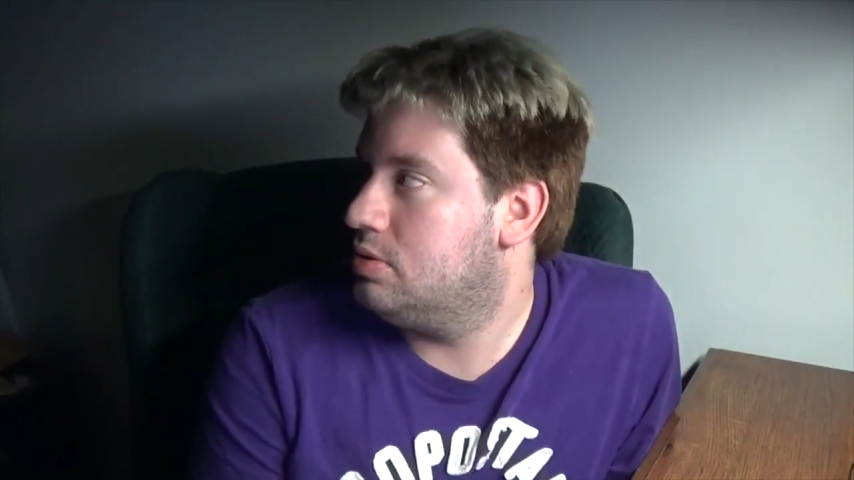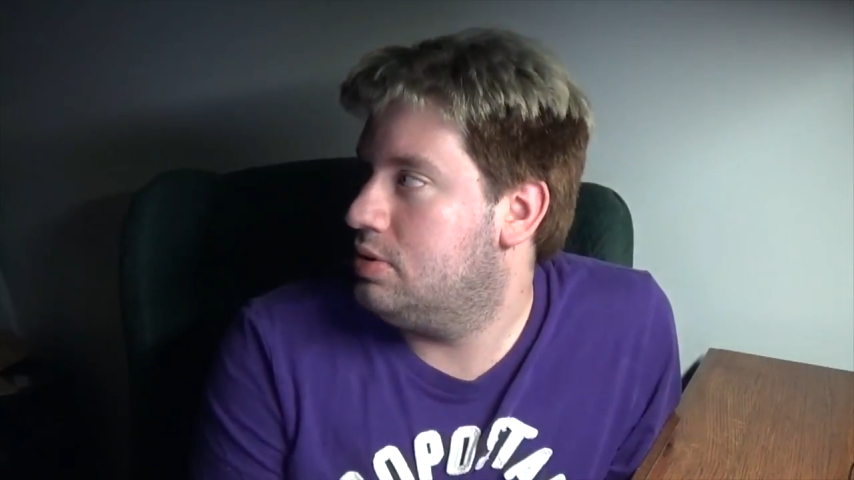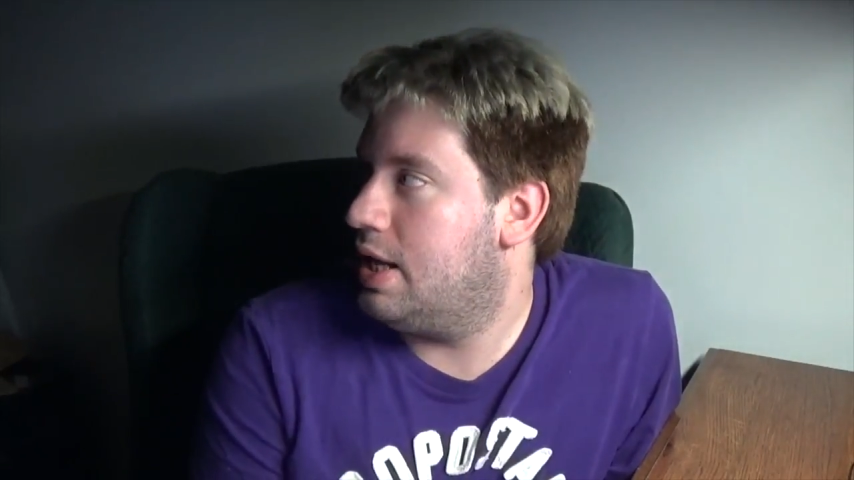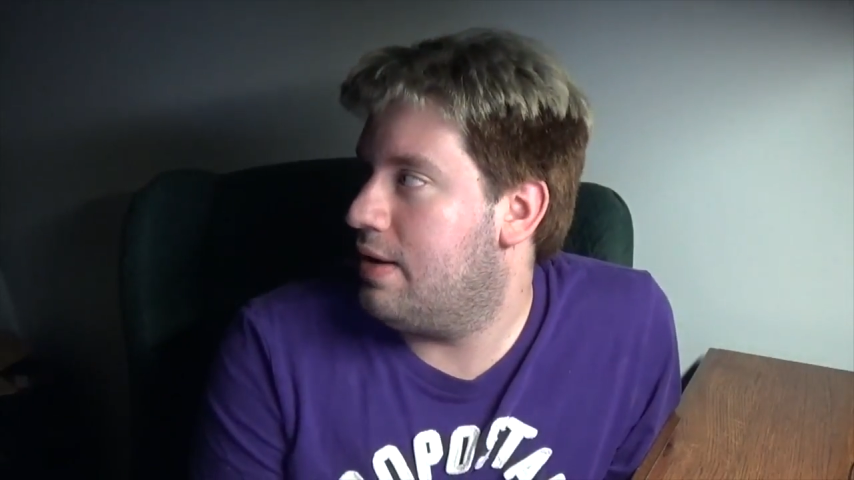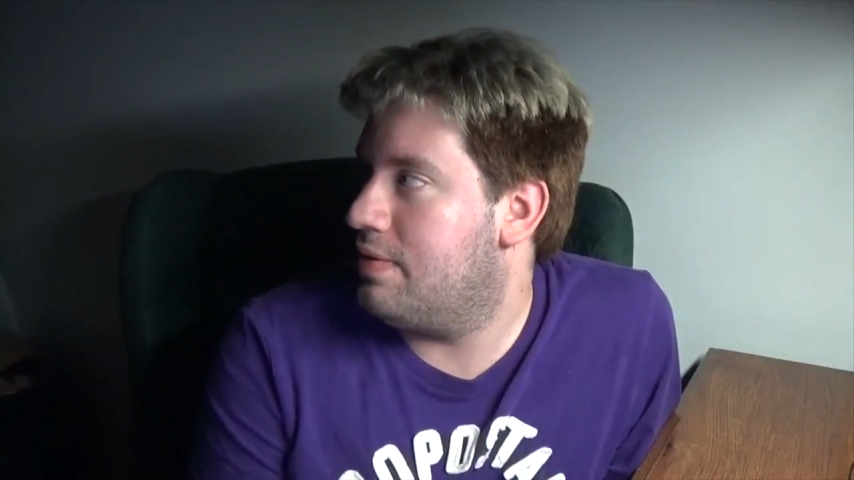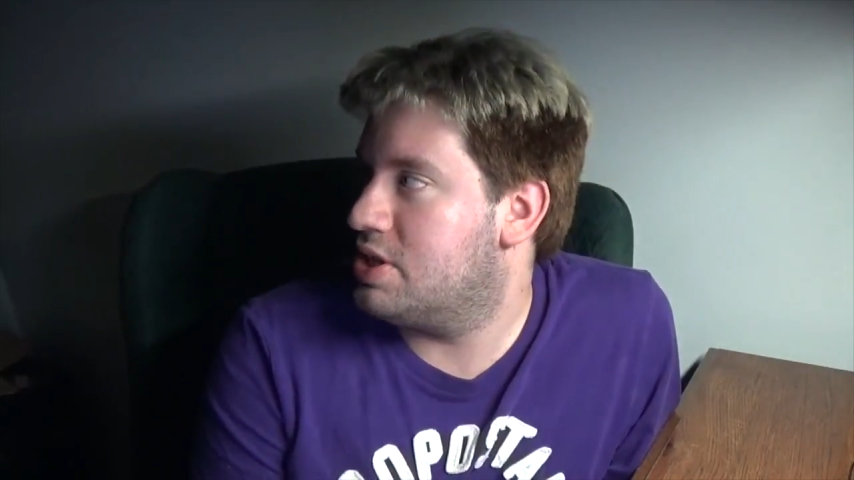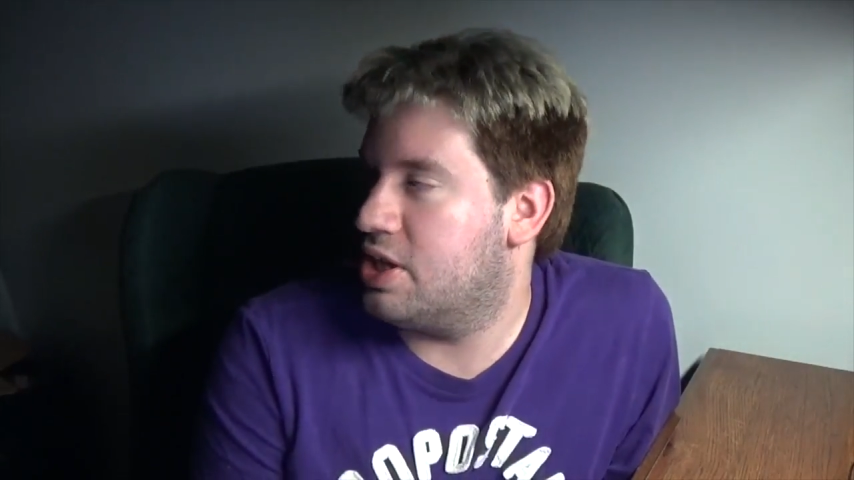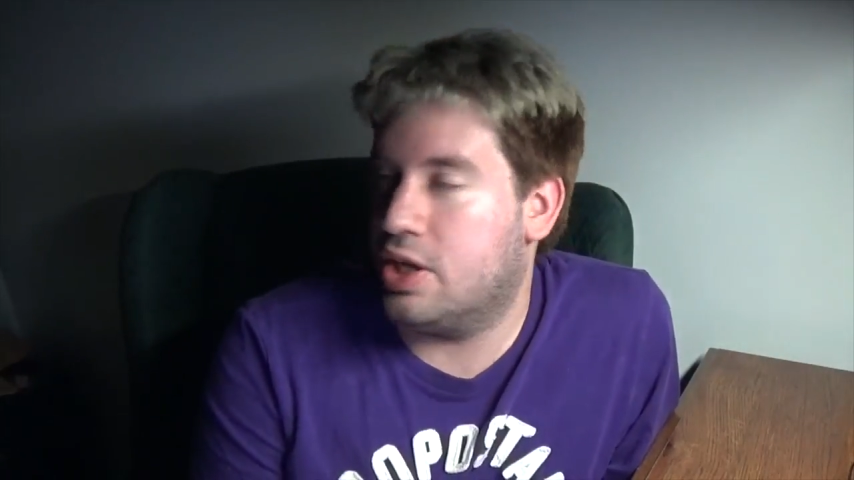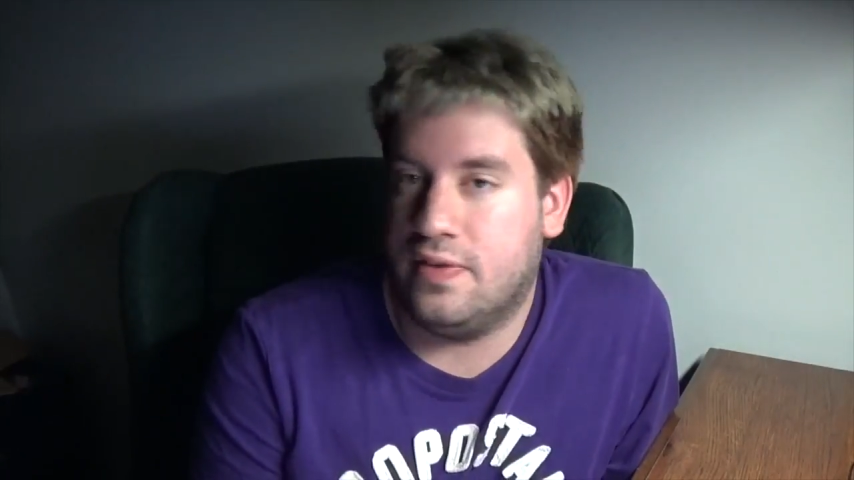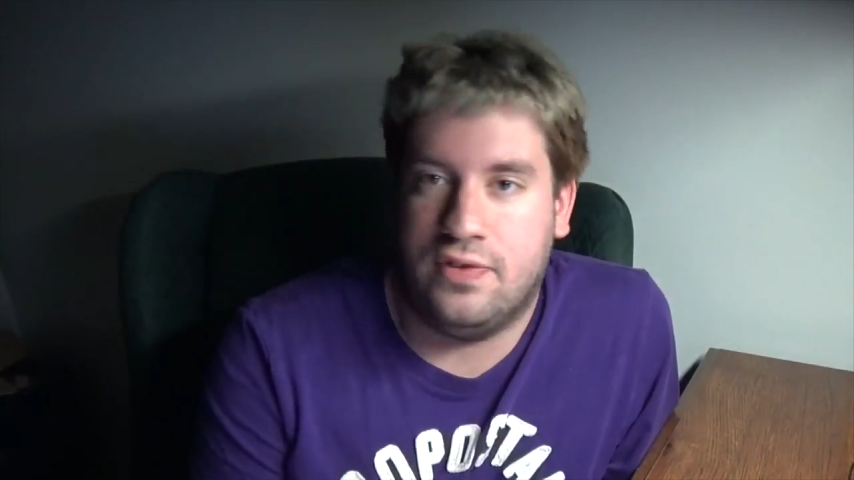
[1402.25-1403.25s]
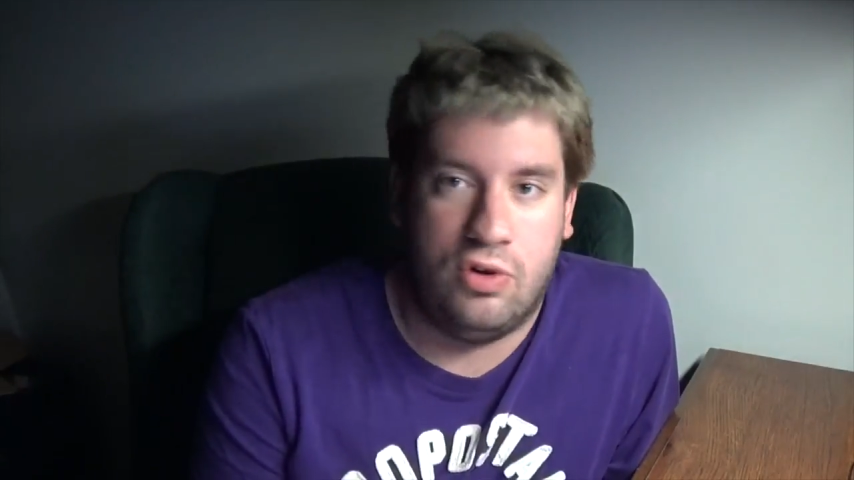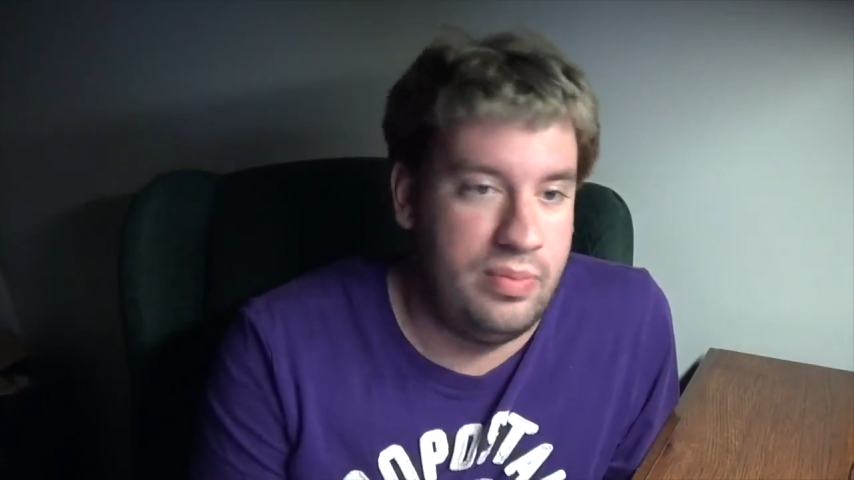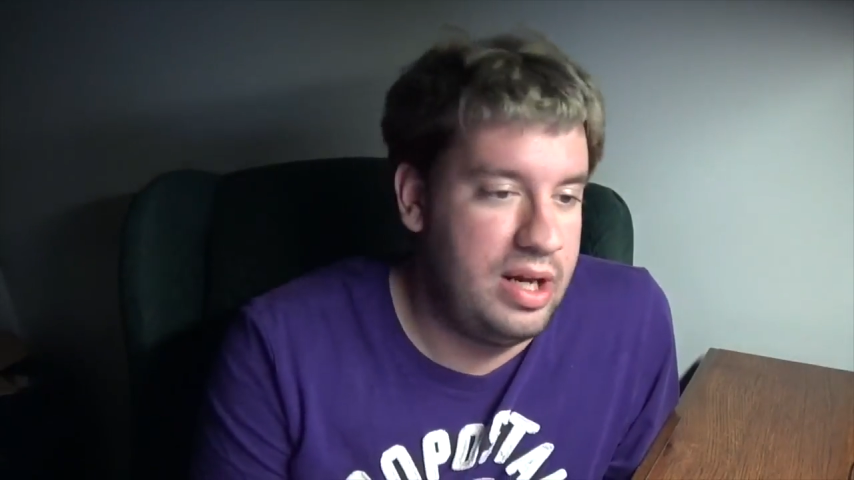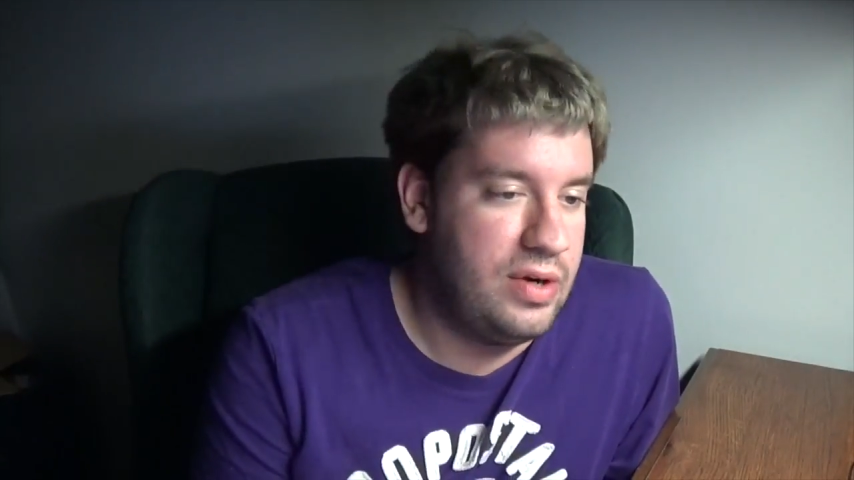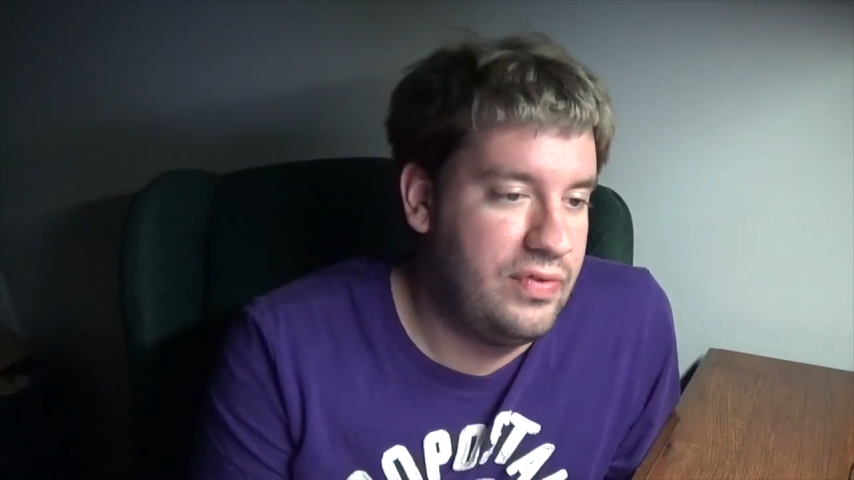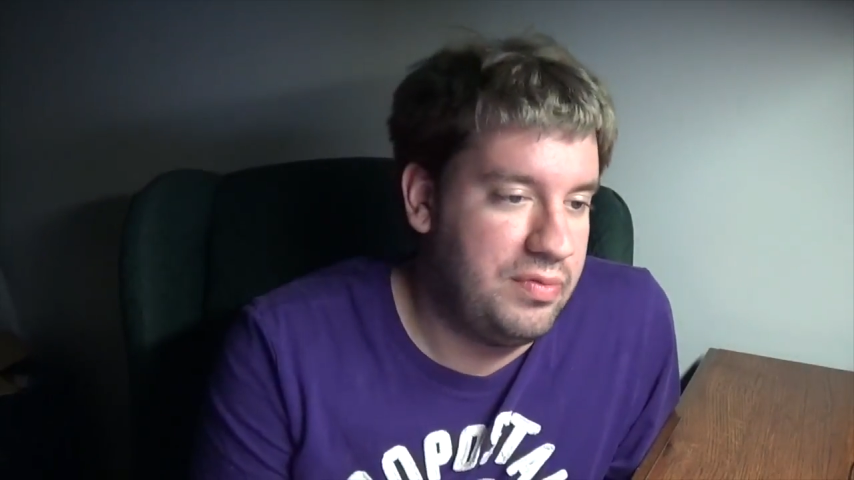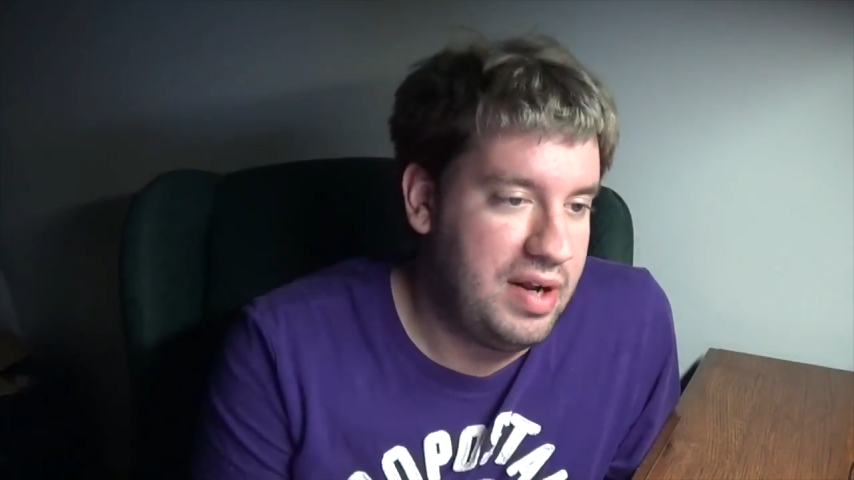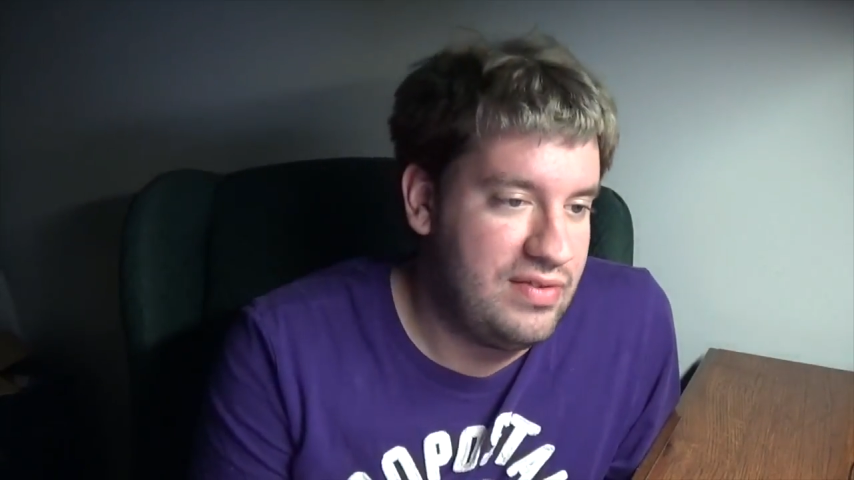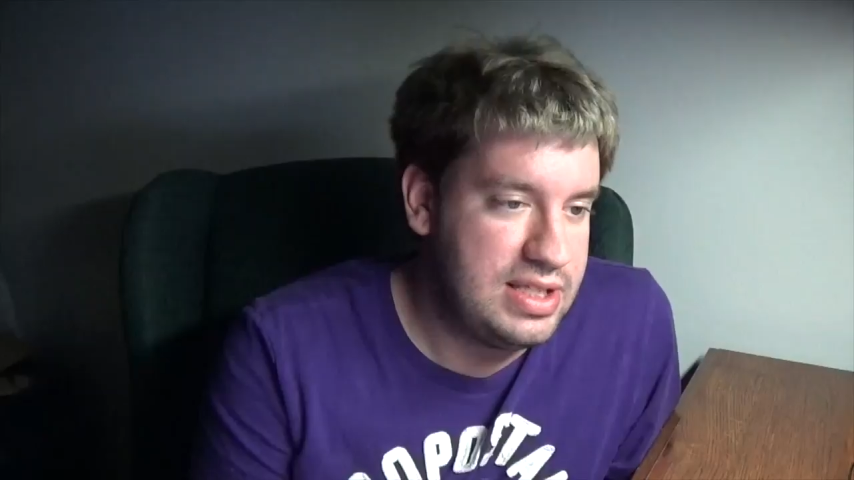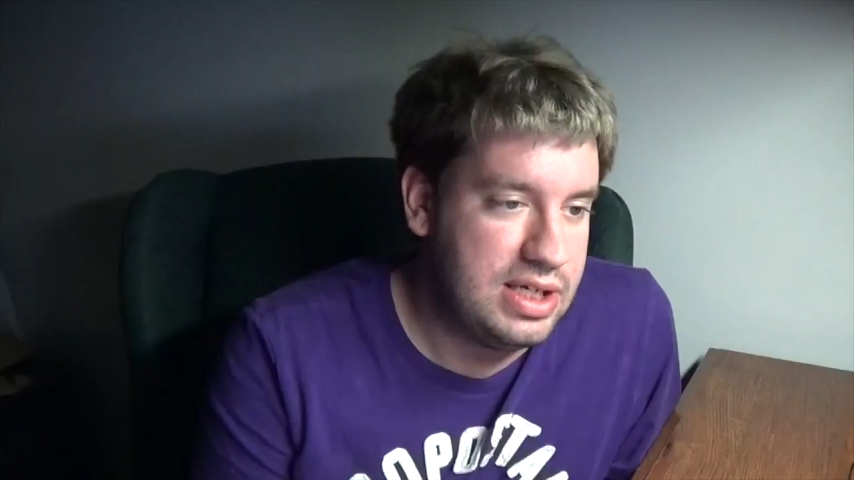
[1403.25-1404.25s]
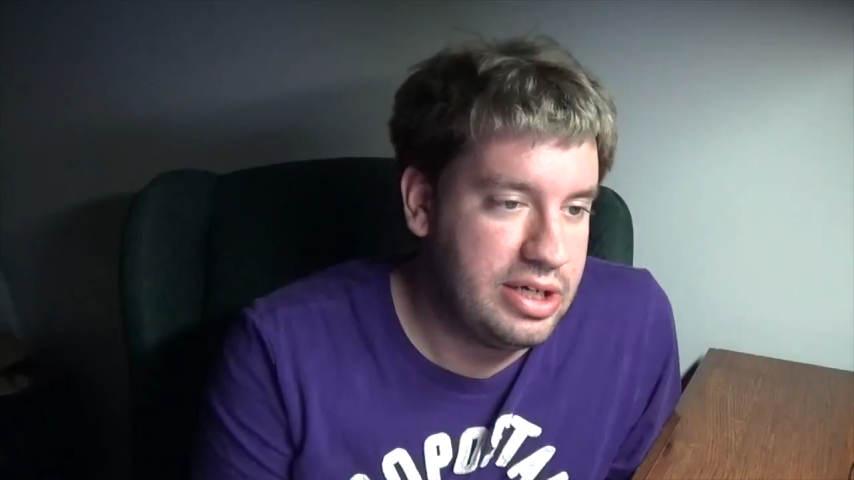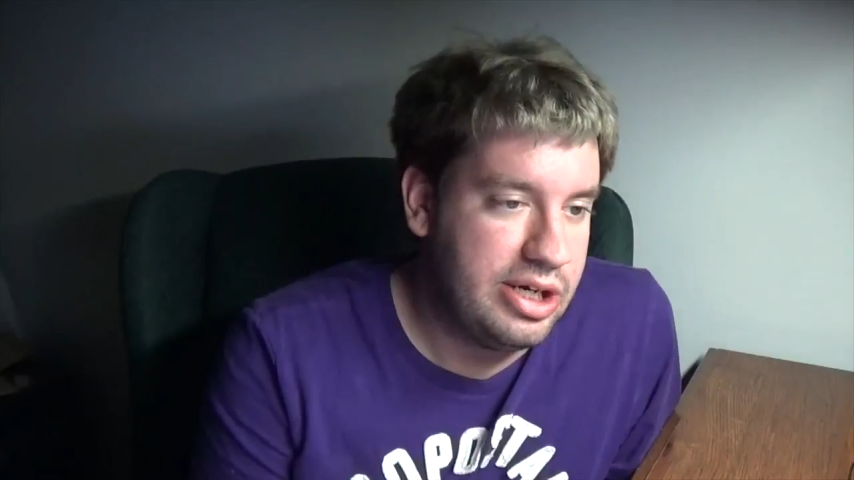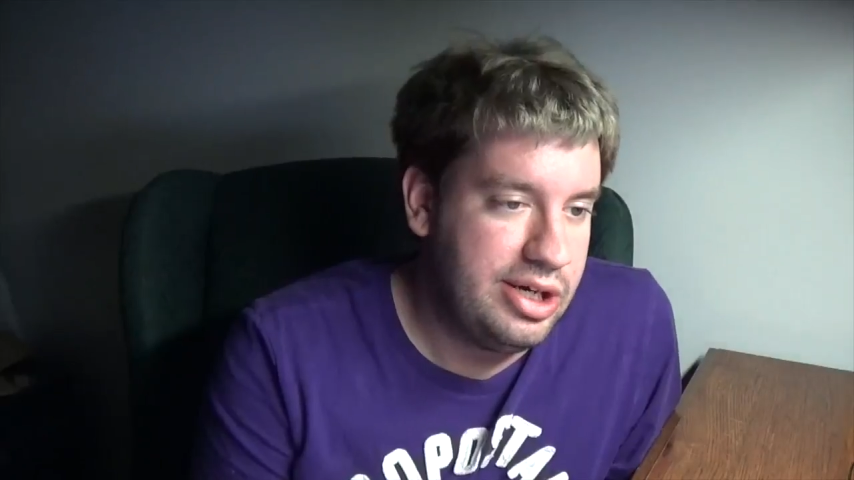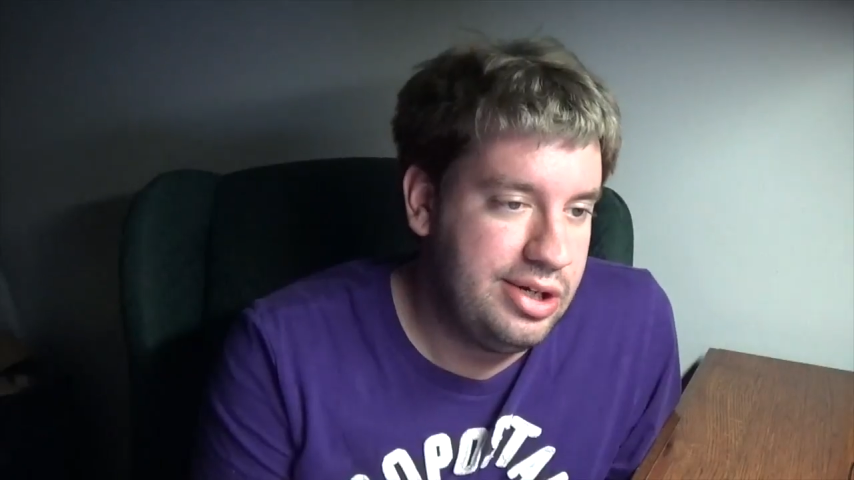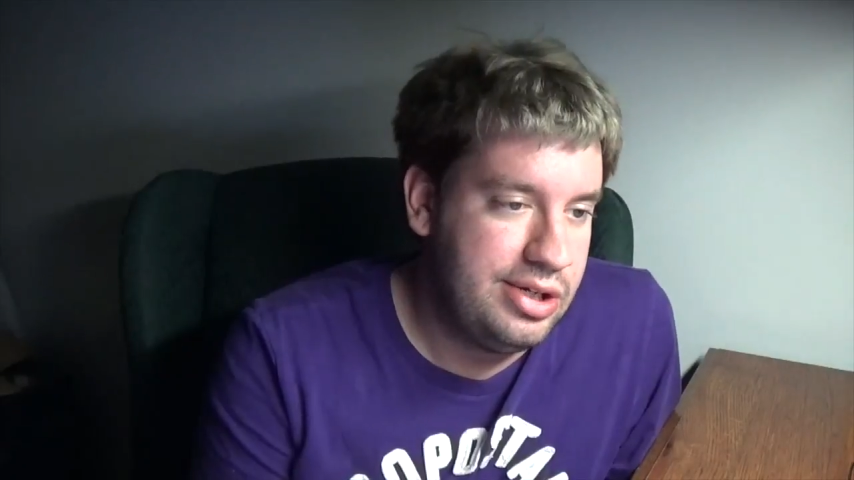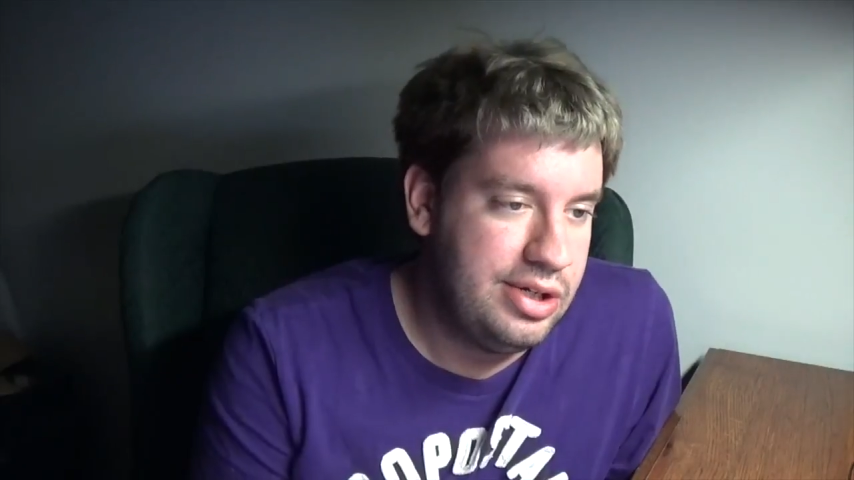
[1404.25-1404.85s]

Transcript: that I wish I could have known better from when I was younger.